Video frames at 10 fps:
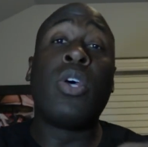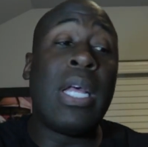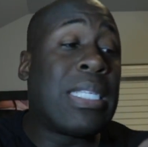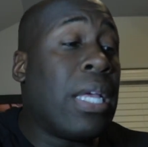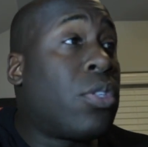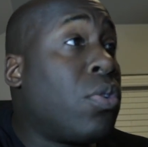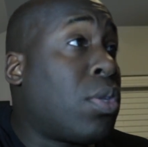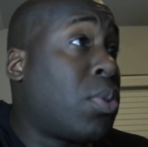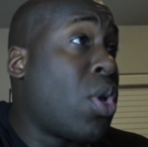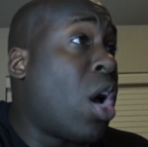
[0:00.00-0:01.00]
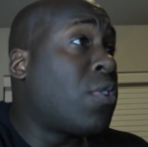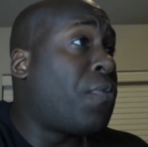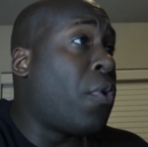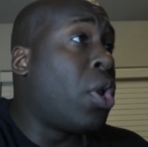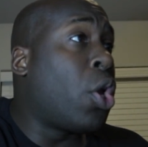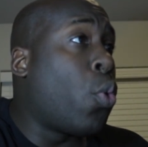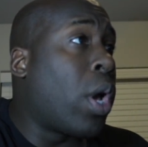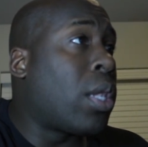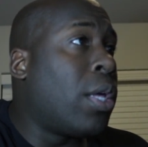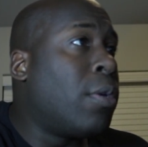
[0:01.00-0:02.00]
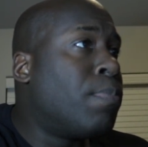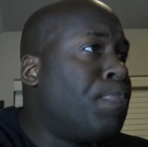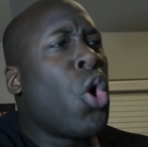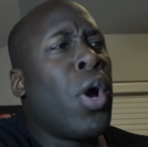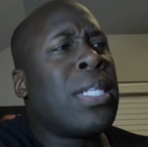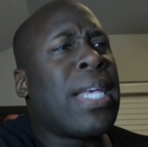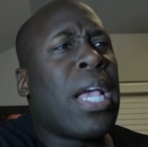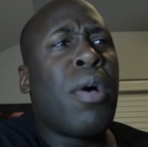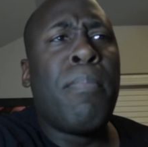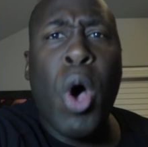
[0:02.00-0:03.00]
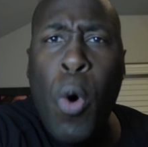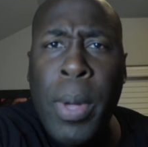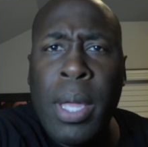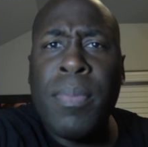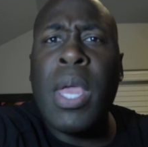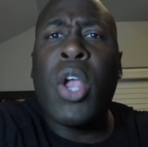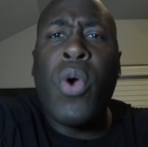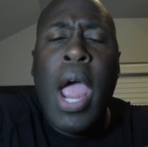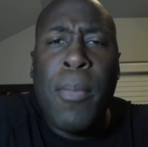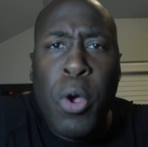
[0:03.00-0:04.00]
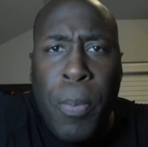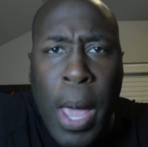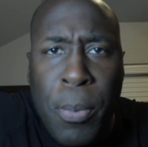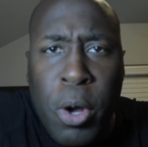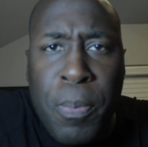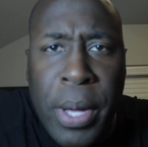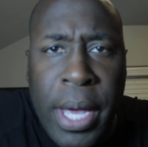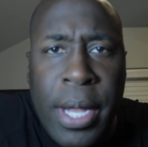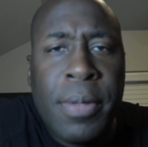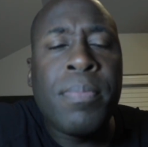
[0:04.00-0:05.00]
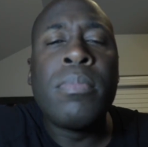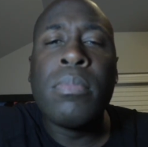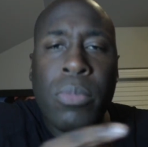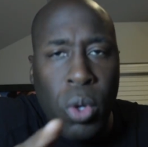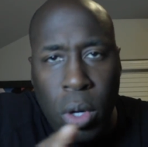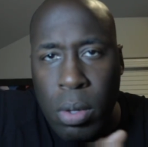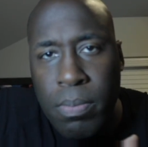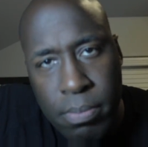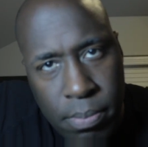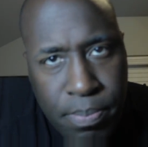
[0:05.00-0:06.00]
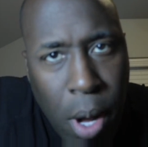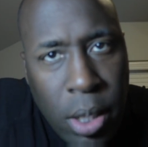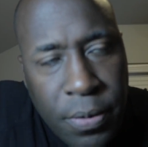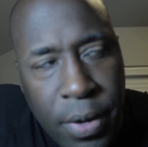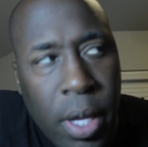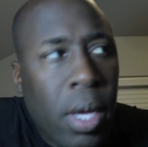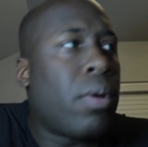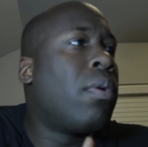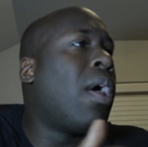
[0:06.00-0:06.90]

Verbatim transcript: so let's get into some stocks fairly quickly. Go and take a moment and grab your paper and pen or pause the video.